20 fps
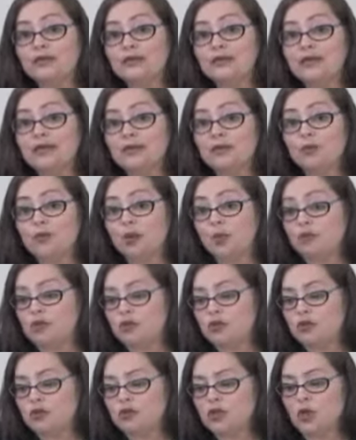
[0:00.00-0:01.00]
example, a
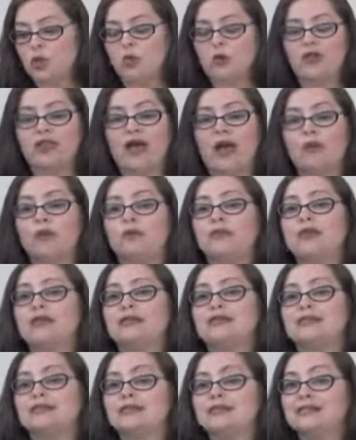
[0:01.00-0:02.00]
musical. Well, that would be
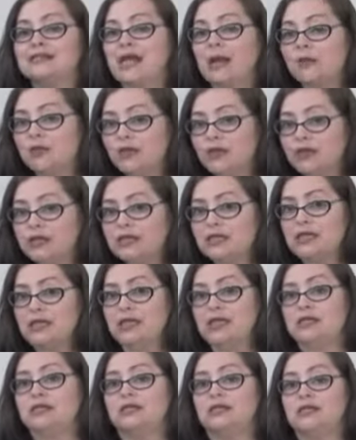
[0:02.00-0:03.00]
a separate
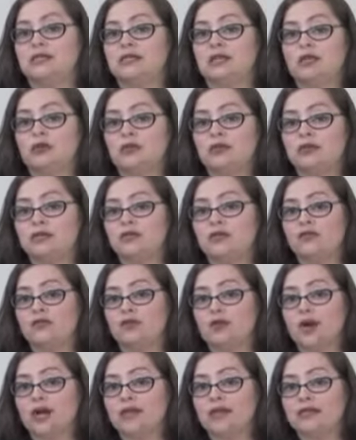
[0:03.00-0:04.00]
series of
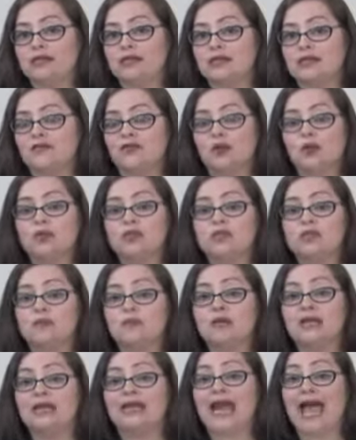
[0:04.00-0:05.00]
rights. If it was to
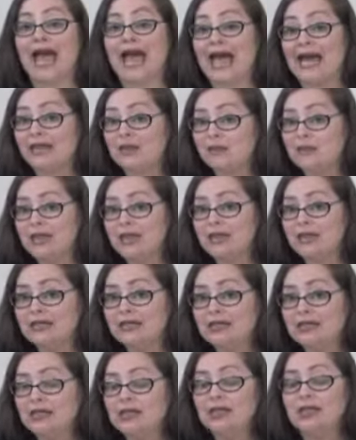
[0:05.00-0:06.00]
be an
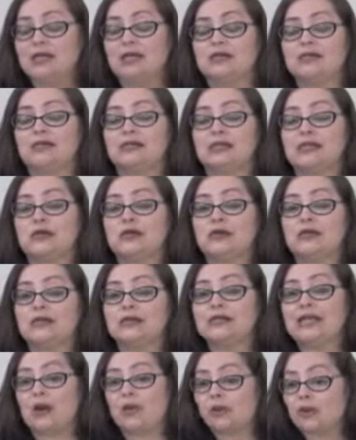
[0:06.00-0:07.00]
animated
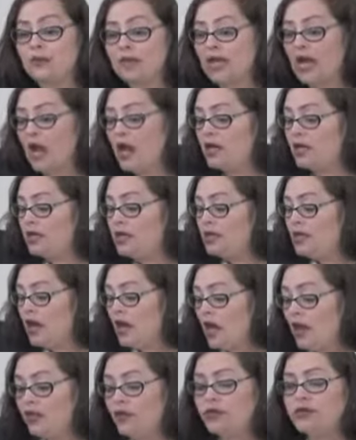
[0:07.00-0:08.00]
series, that would be
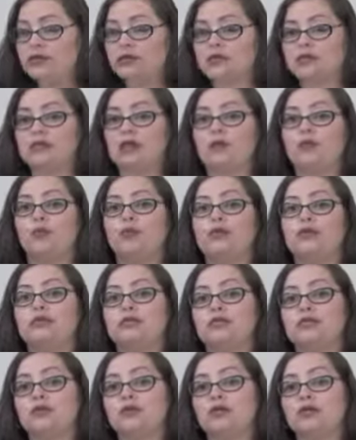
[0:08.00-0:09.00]
another separate
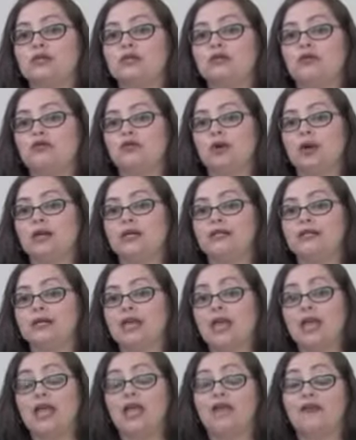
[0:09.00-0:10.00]
series of rights.
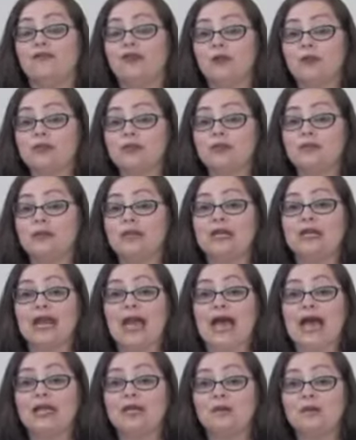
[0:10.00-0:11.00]
If it was to be an
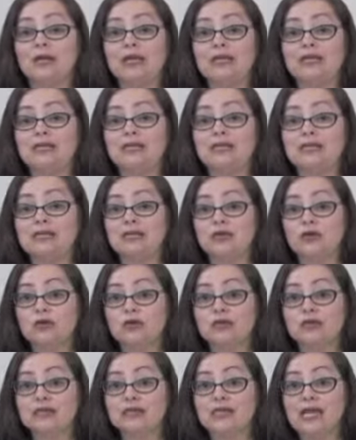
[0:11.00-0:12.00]
animated
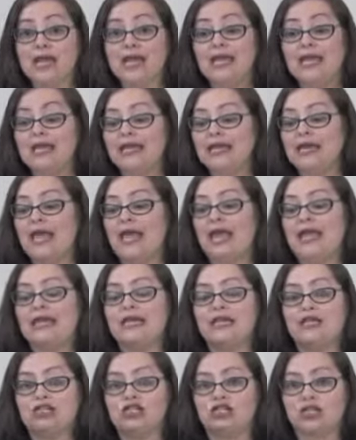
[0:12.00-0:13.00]
series in
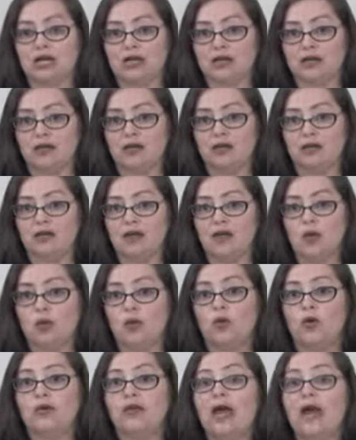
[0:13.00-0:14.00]
Asia,
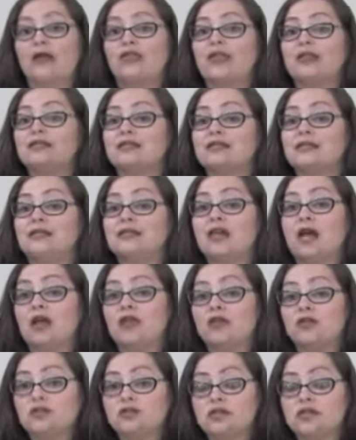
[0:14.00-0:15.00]
well, now that's
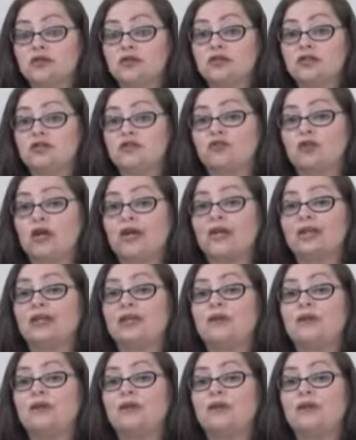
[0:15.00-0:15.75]
another series of rights